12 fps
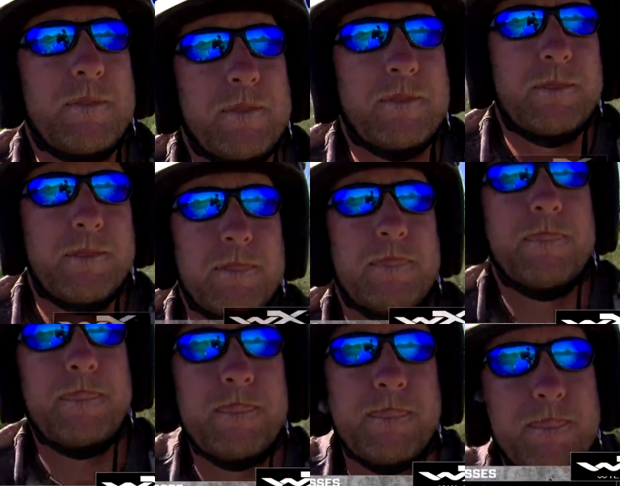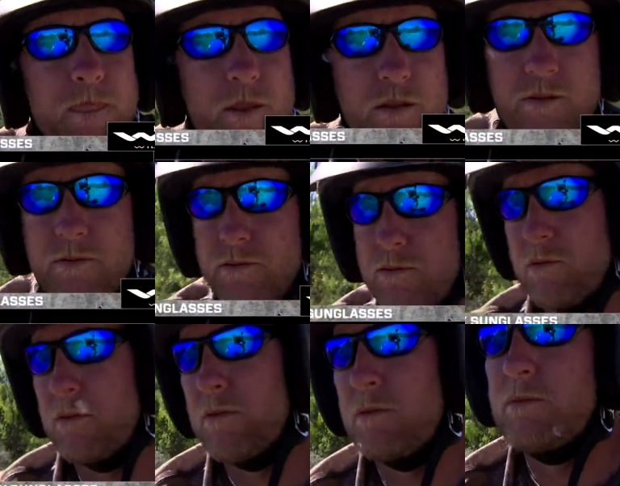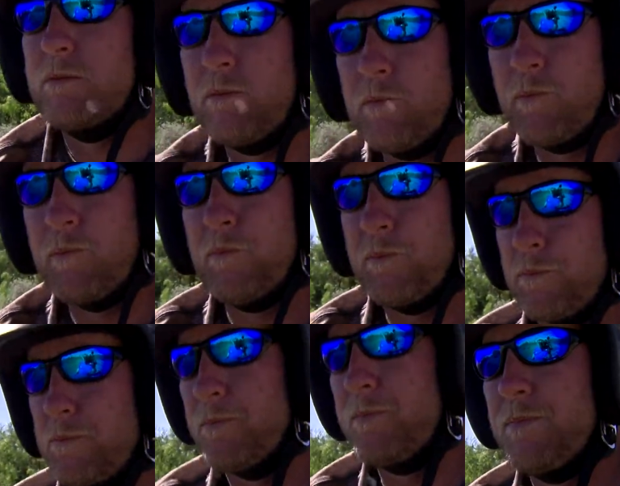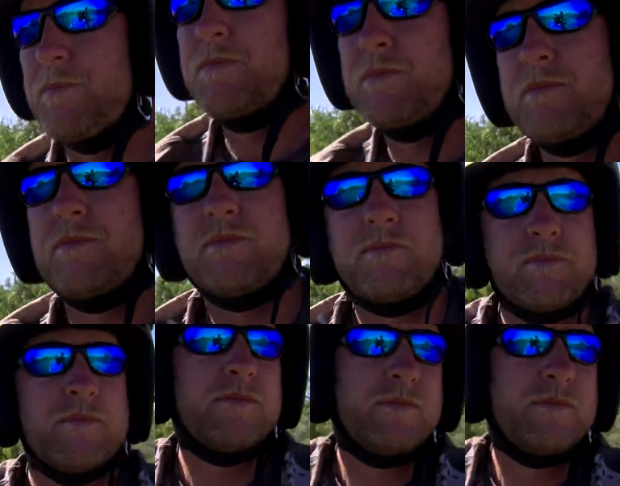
you a pair of Wiley X's and be safe, whether you're on the water or you're in the woods.